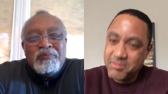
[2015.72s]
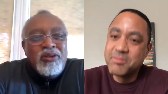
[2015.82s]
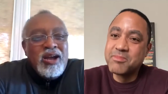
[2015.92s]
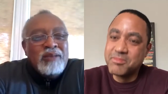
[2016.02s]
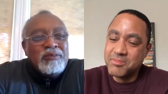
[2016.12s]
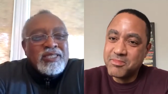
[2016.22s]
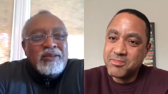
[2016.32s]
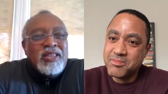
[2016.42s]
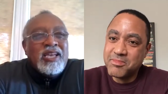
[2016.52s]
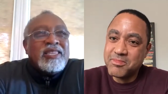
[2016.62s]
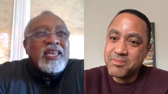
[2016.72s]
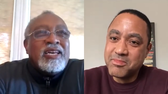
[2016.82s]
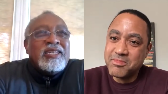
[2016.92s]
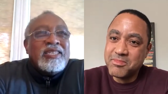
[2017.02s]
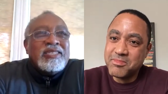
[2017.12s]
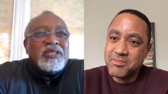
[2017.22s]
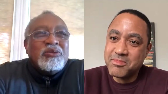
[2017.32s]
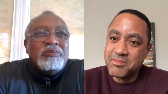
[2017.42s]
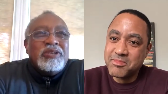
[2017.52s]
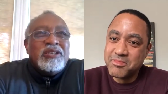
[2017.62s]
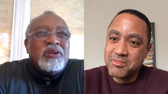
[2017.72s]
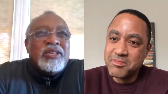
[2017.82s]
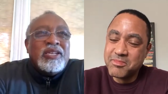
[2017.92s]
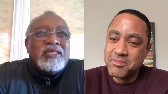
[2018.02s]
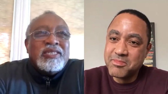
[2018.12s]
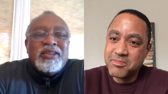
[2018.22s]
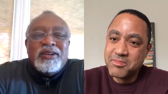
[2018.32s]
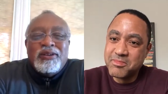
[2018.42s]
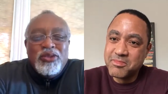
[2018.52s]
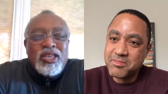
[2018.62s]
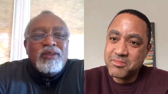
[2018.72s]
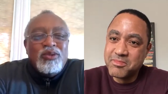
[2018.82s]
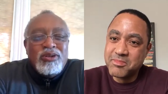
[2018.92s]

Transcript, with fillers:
Speaker 1: Prime or something like that, and they just want me to know that it's there. They will